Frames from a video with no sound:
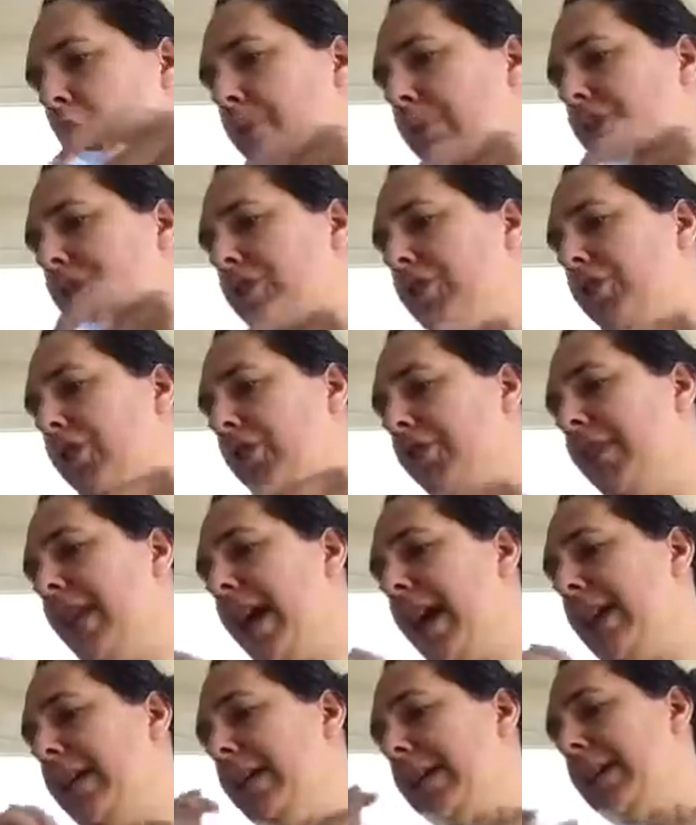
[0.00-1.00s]
hope to start
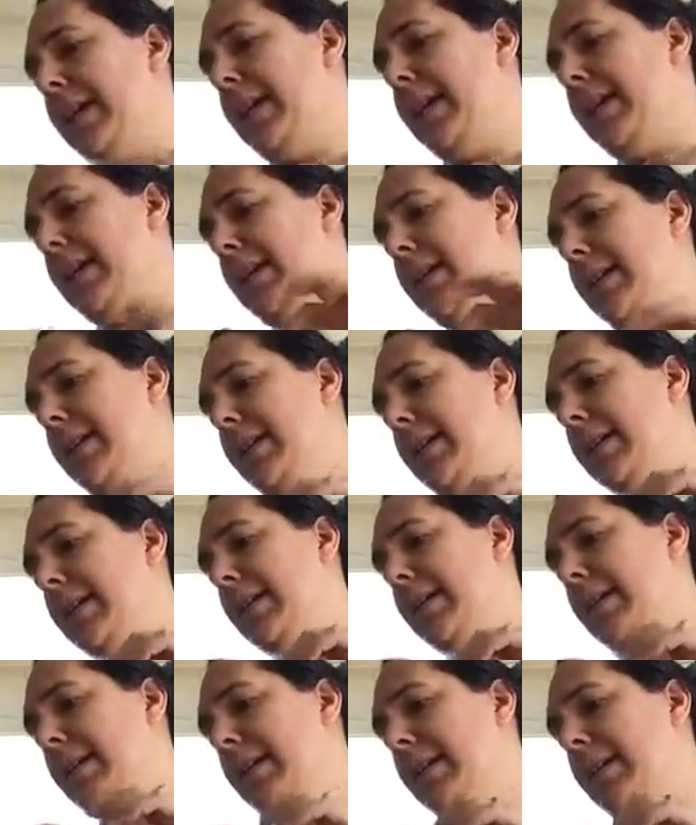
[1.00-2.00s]
that in
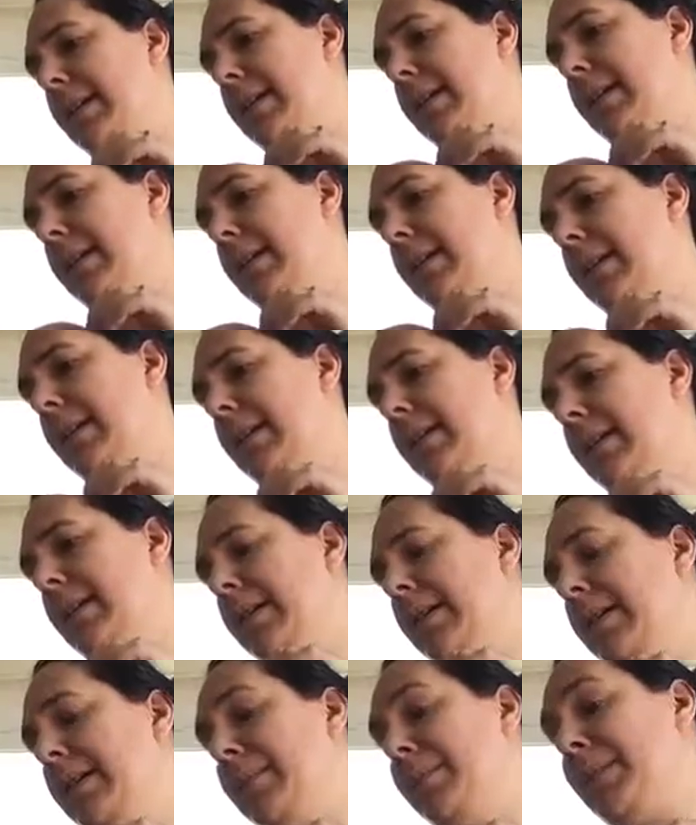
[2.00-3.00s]

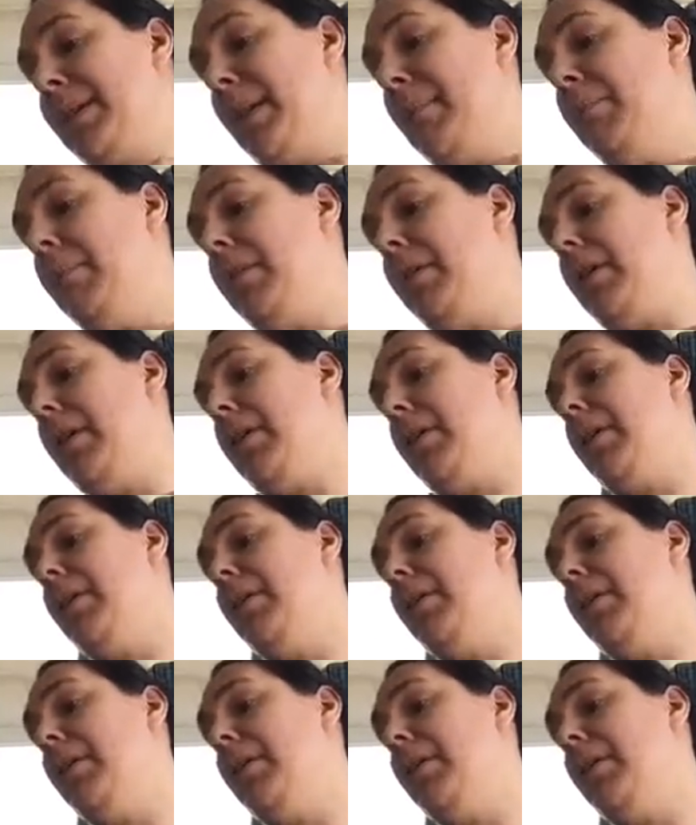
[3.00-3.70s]
September,